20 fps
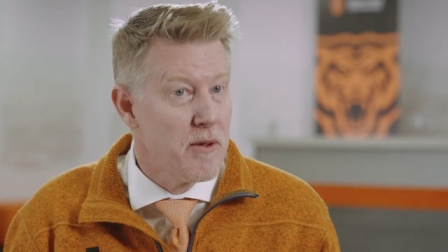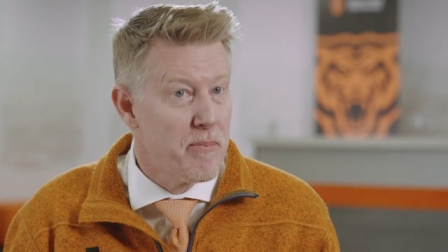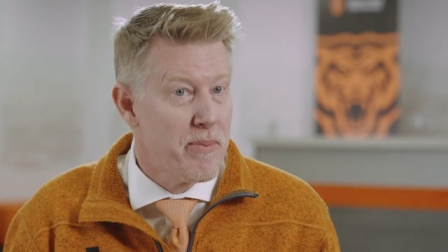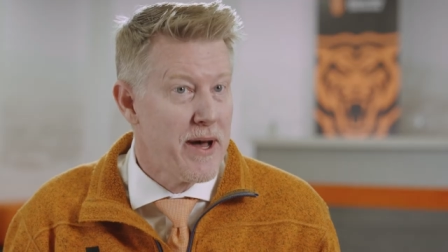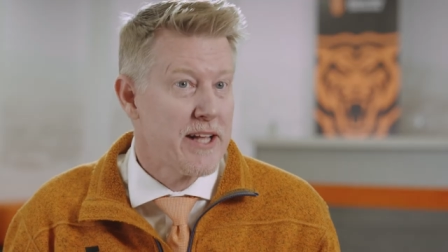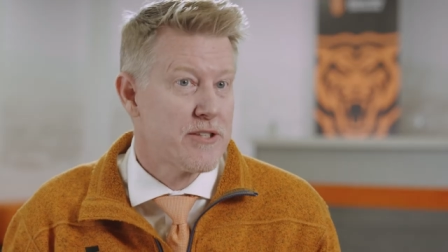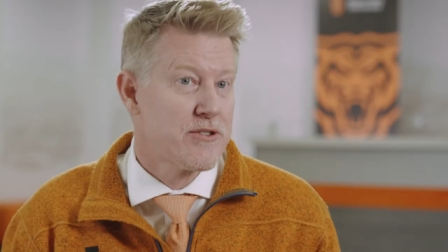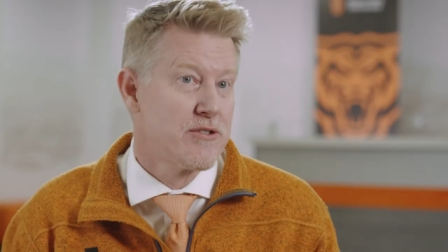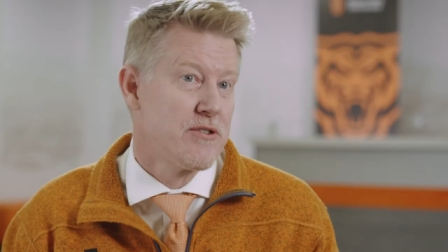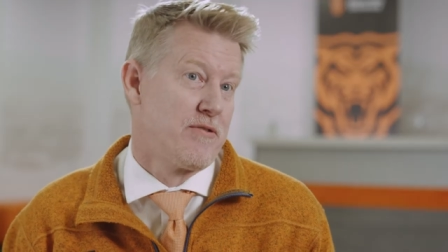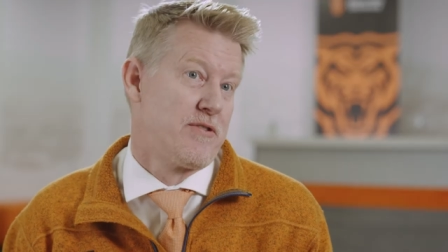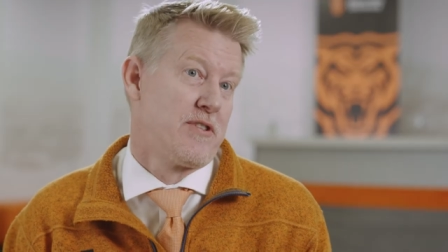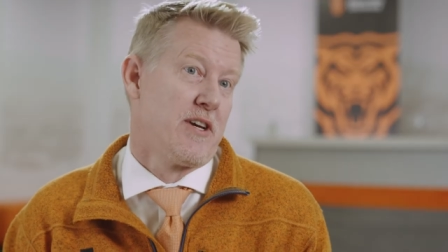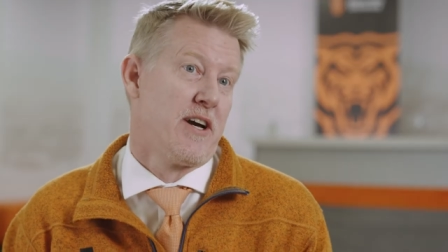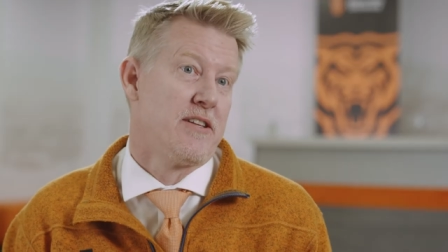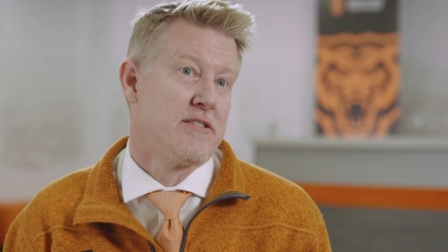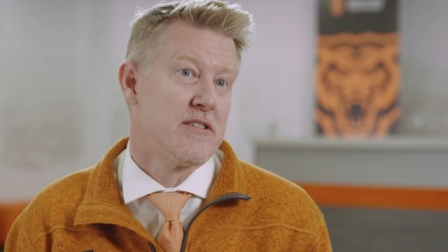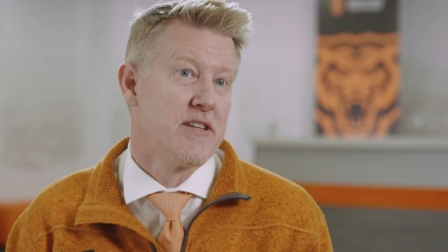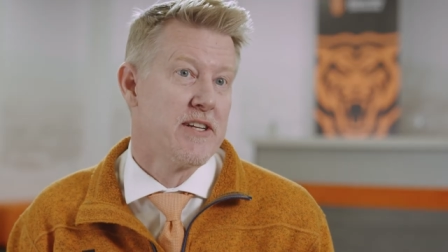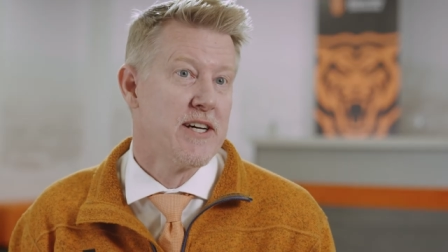The Bachelor of
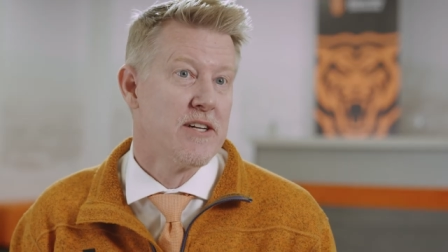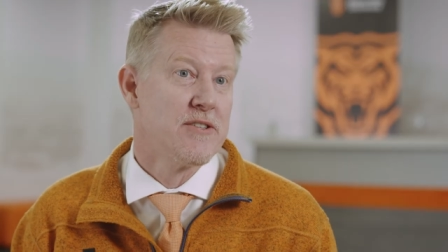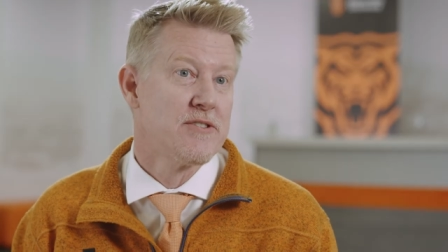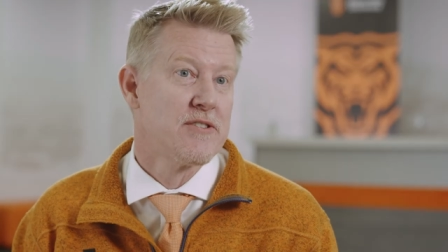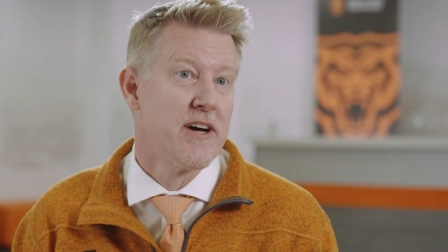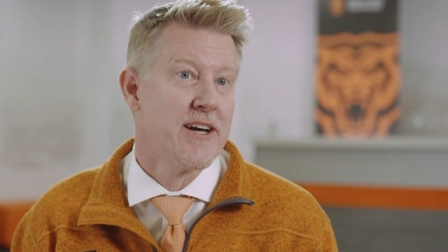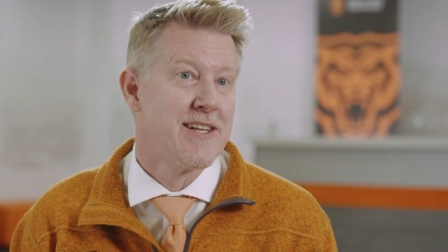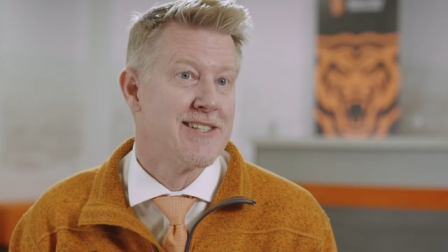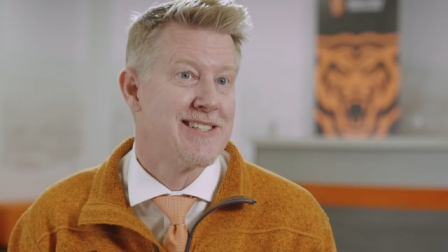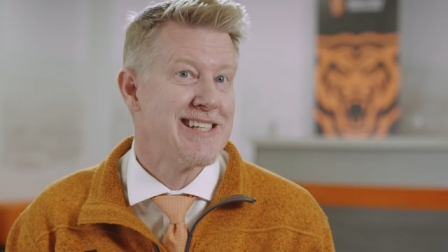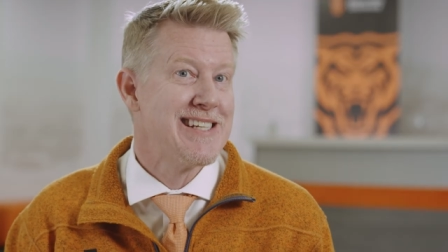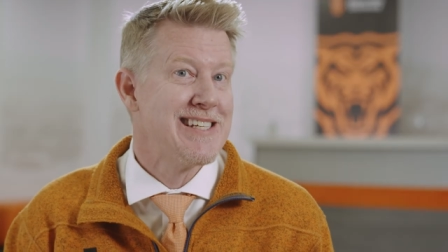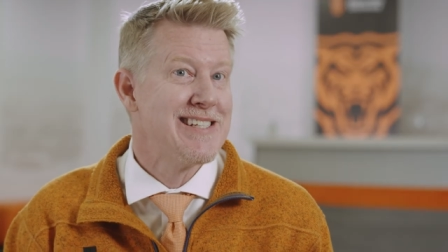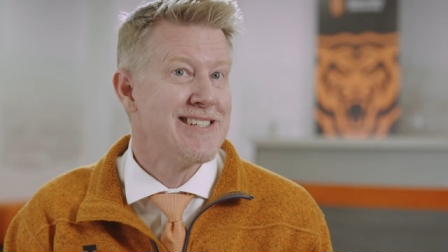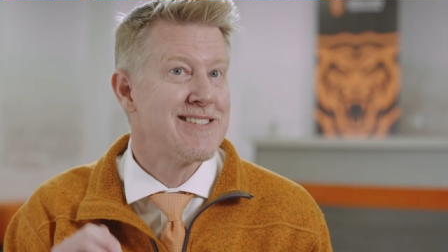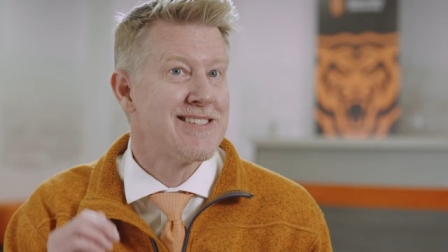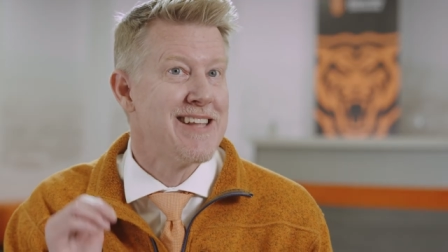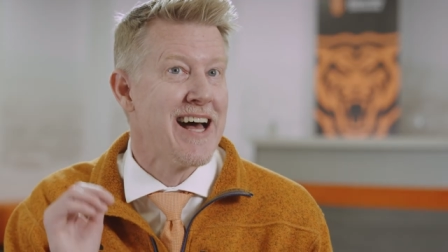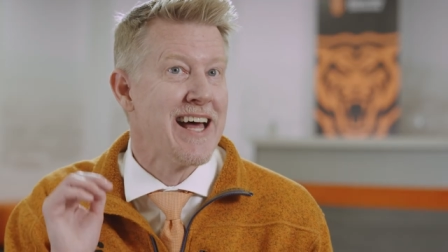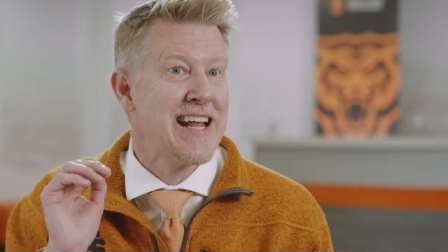Science in Health Science
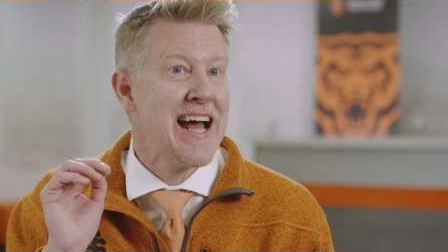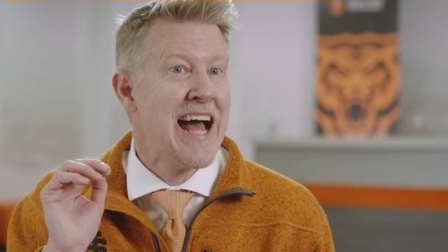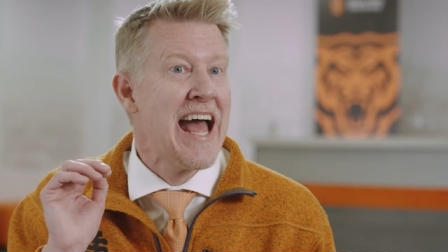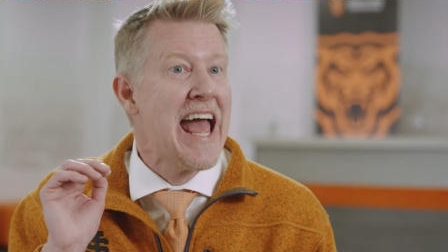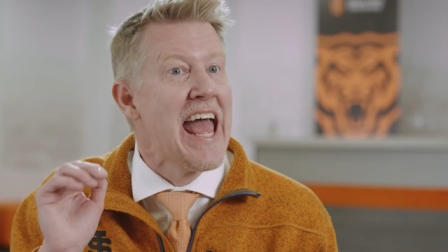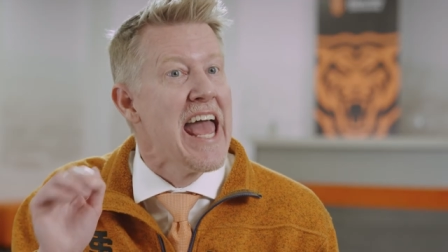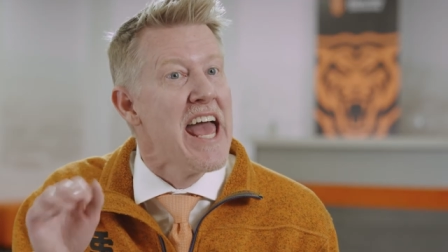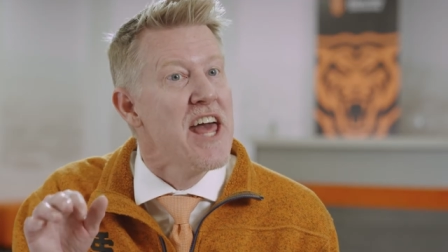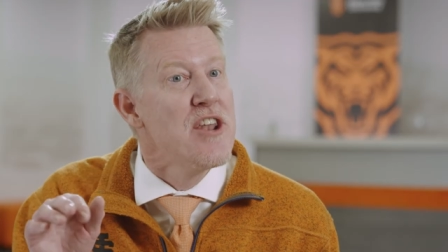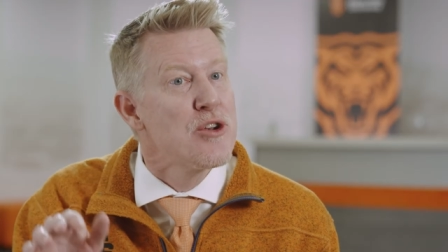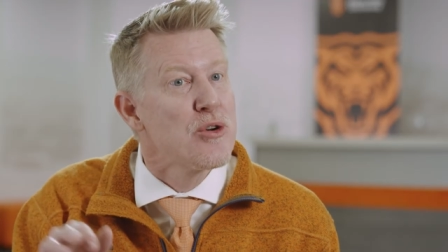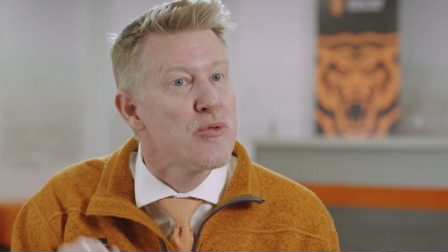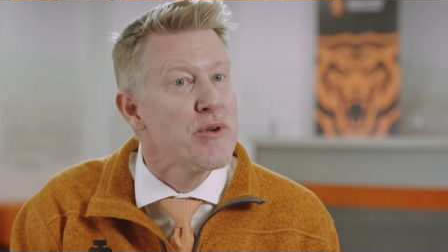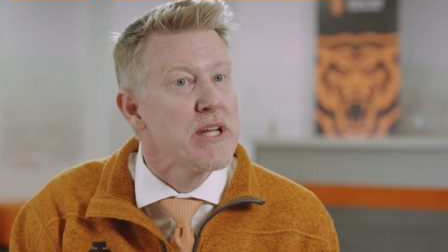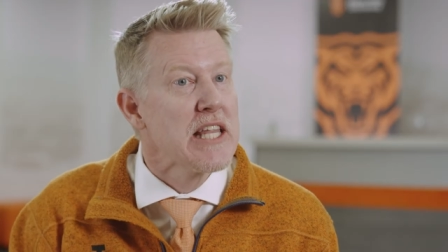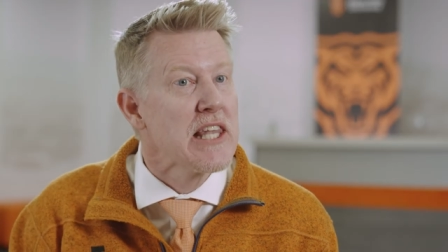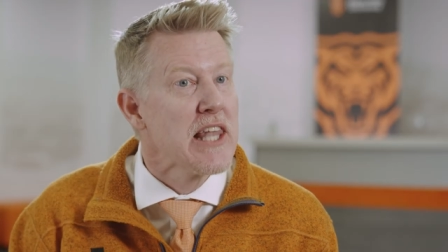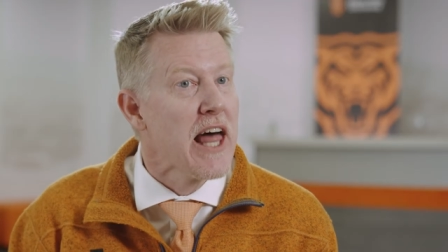is that entry